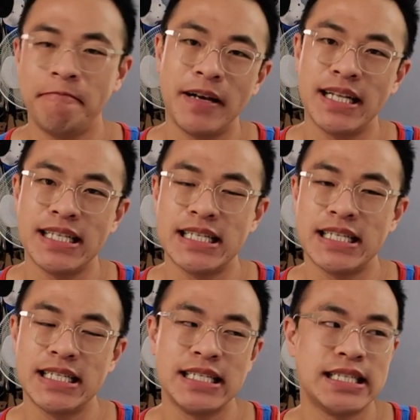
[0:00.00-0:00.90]

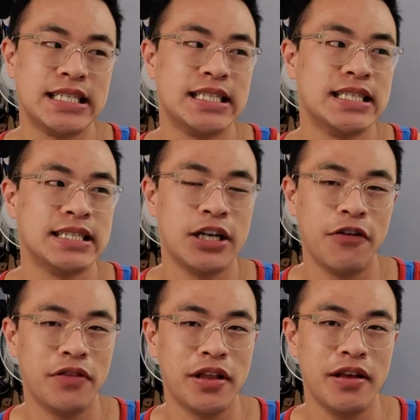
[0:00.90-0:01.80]
but
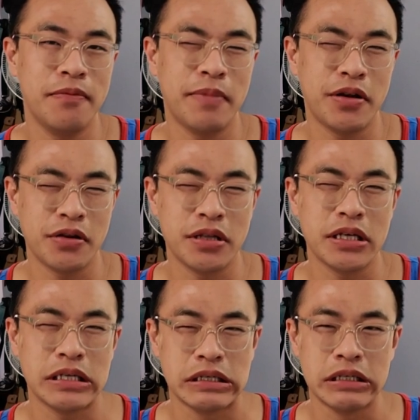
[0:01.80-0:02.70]
hopefully better
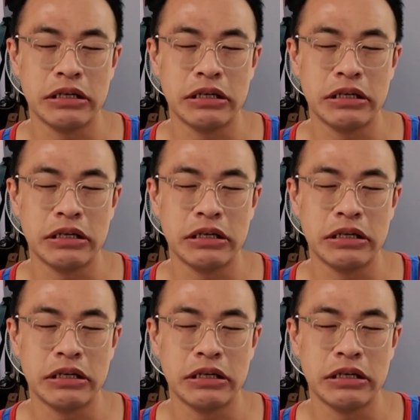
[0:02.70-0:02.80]
than